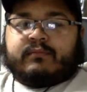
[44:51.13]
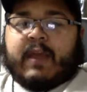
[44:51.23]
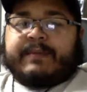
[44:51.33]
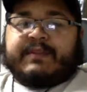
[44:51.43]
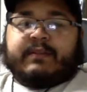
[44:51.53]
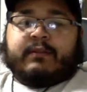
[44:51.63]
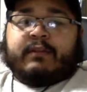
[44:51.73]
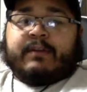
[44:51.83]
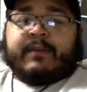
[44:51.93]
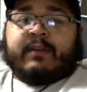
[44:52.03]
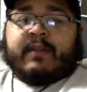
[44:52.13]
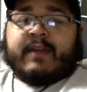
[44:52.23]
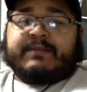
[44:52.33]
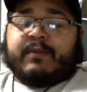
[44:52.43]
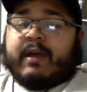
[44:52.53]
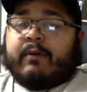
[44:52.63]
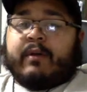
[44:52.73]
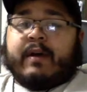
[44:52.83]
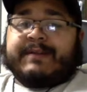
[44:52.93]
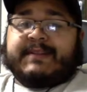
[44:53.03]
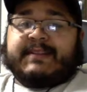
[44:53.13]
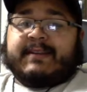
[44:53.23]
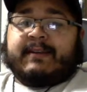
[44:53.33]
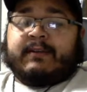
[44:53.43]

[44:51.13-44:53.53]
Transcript: Absolutely. I mean, that's what I would honestly say.